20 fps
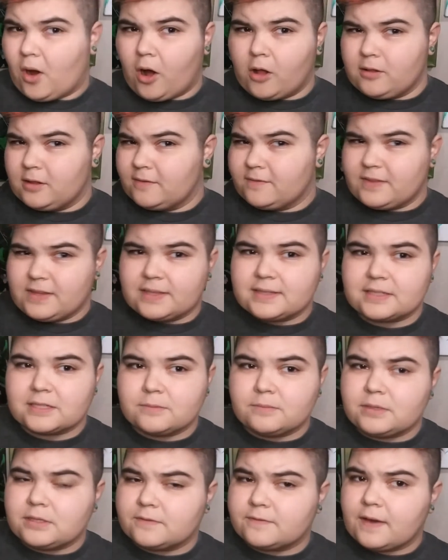All of these
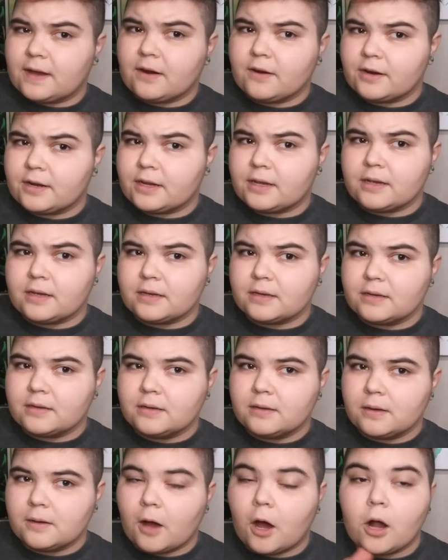can be very
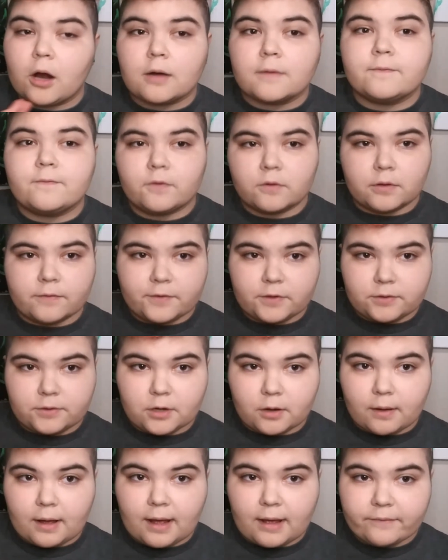harmful if you
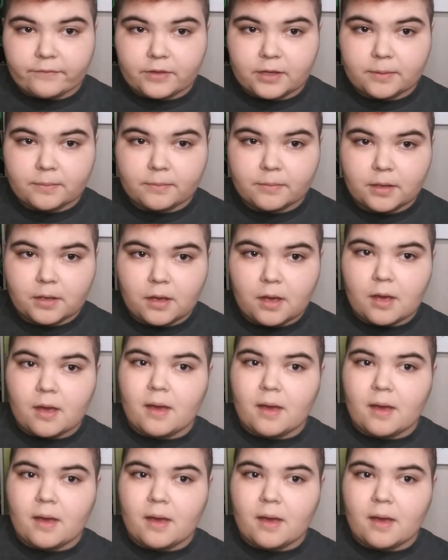don't have them,